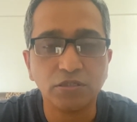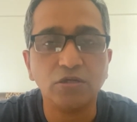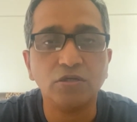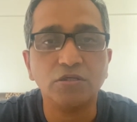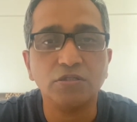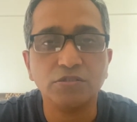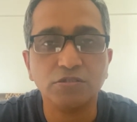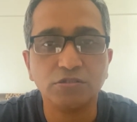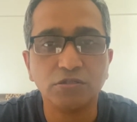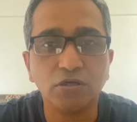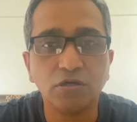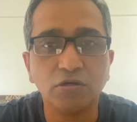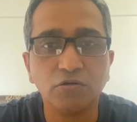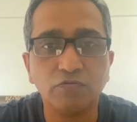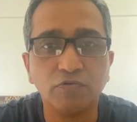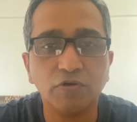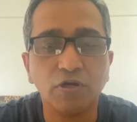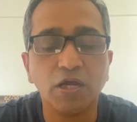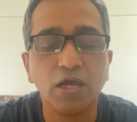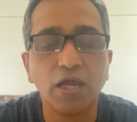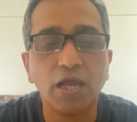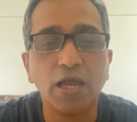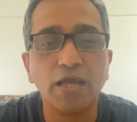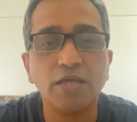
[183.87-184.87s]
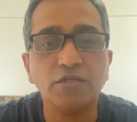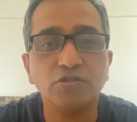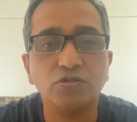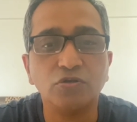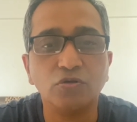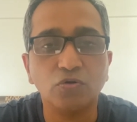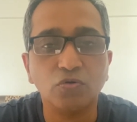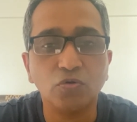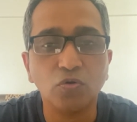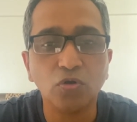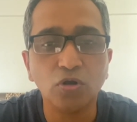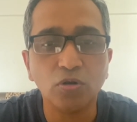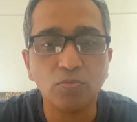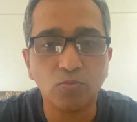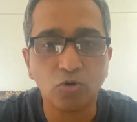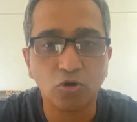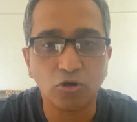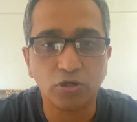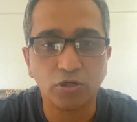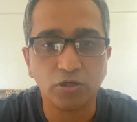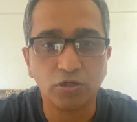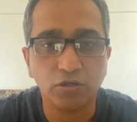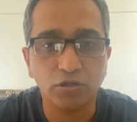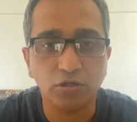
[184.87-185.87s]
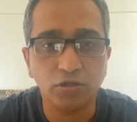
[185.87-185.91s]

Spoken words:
serve as role model